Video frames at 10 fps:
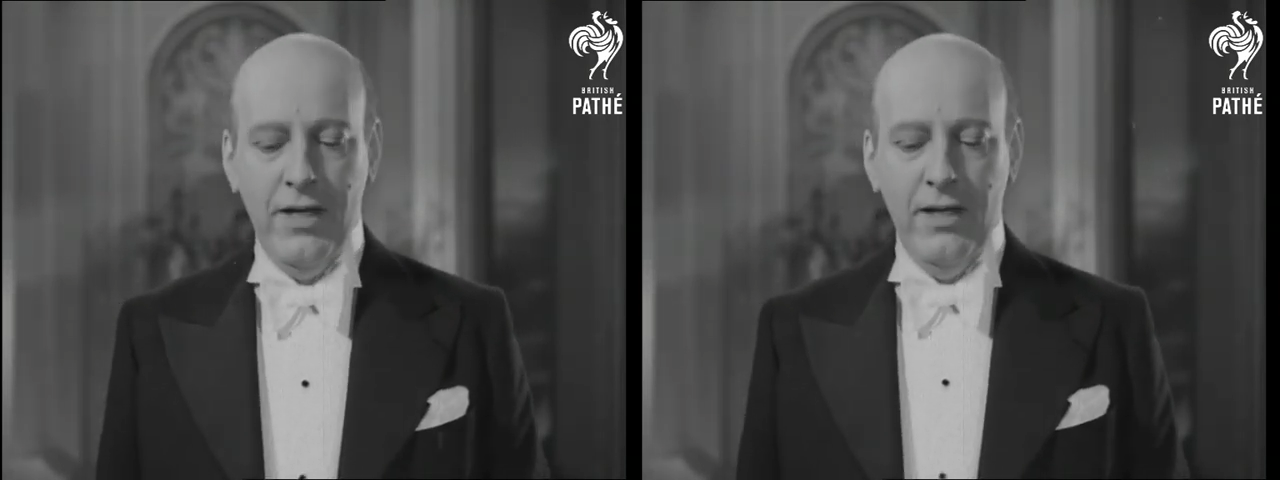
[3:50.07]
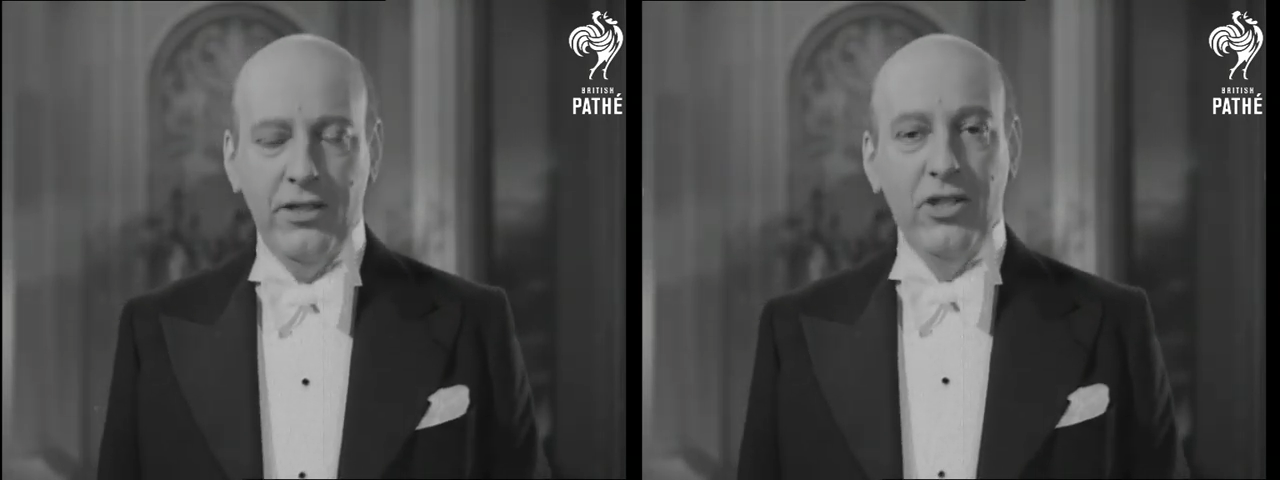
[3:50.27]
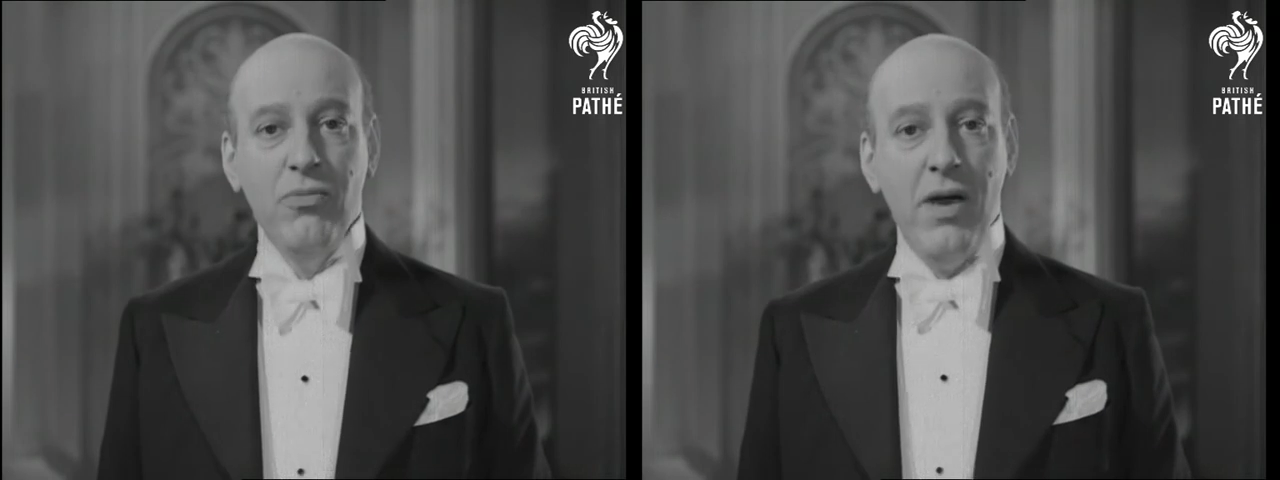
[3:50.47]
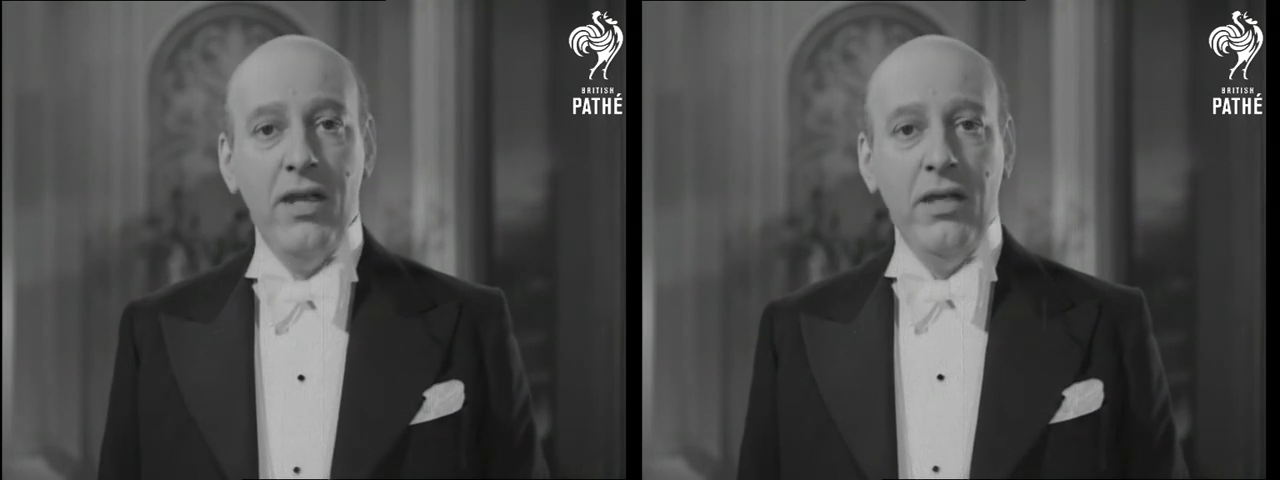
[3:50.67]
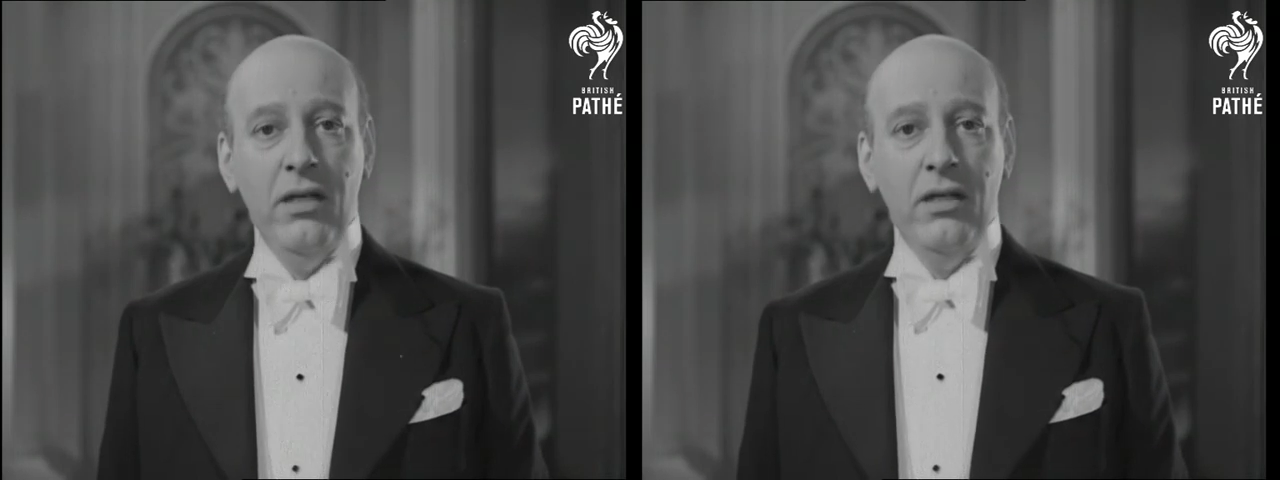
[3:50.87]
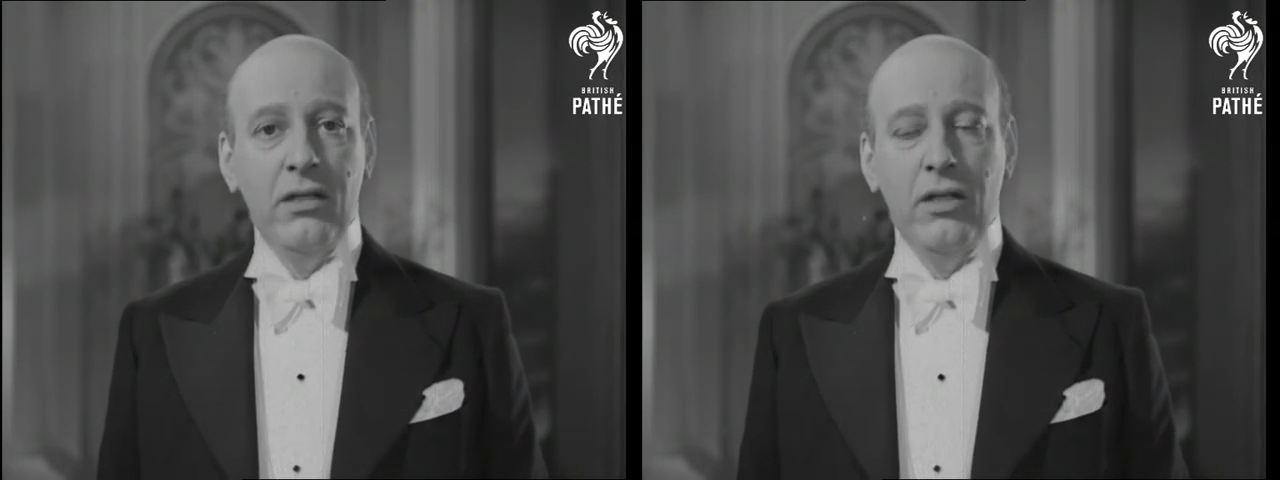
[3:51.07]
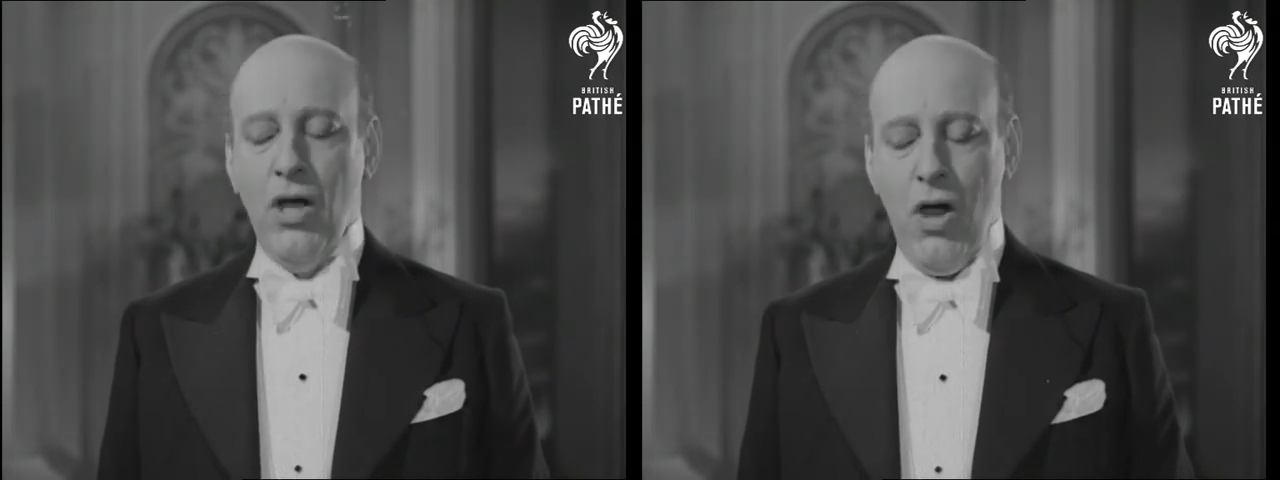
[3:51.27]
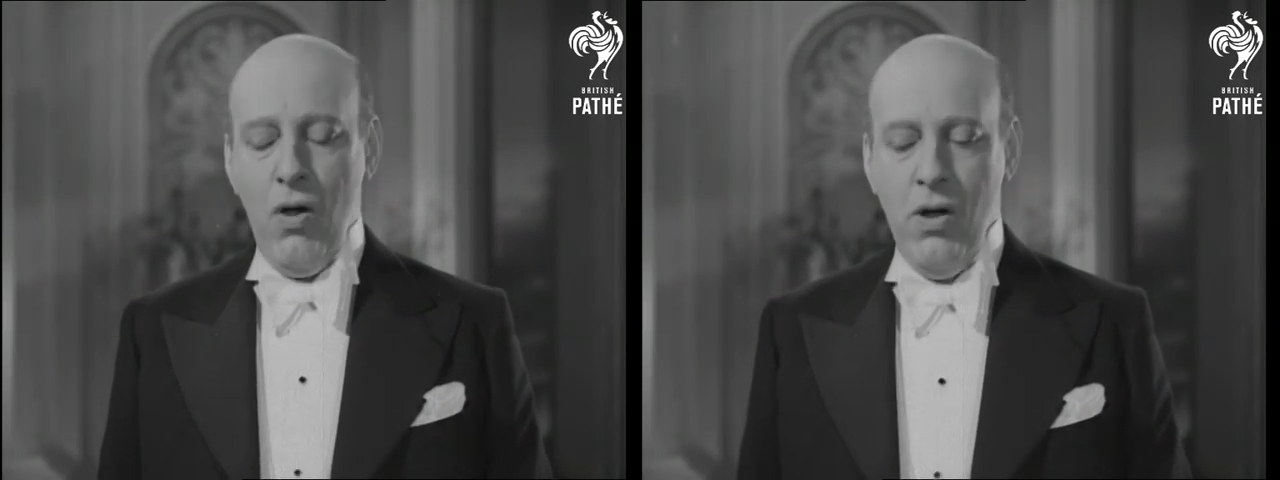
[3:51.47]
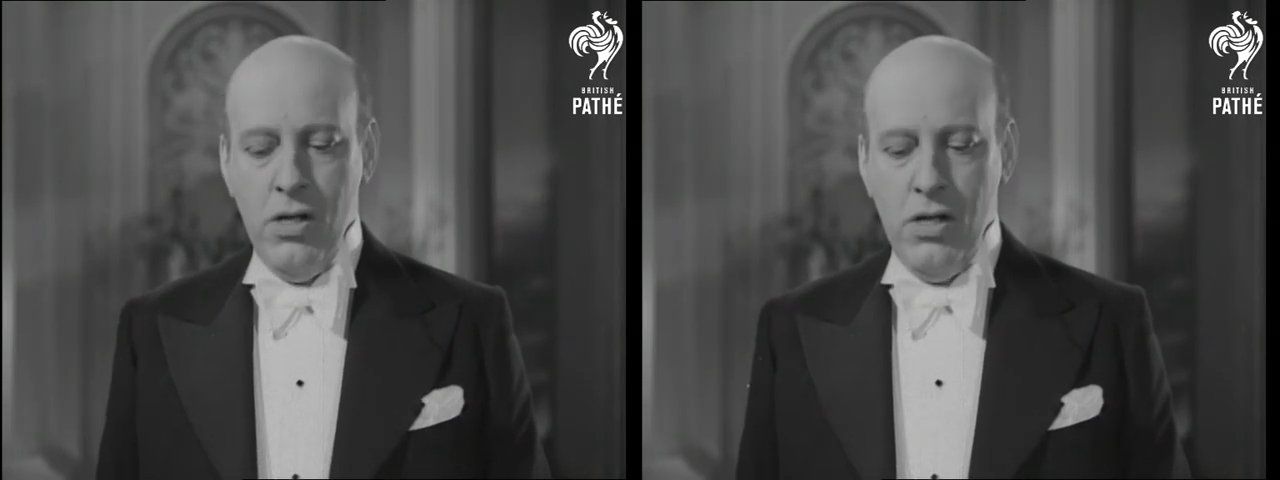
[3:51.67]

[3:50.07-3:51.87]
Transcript: He said, are you married? He said, no.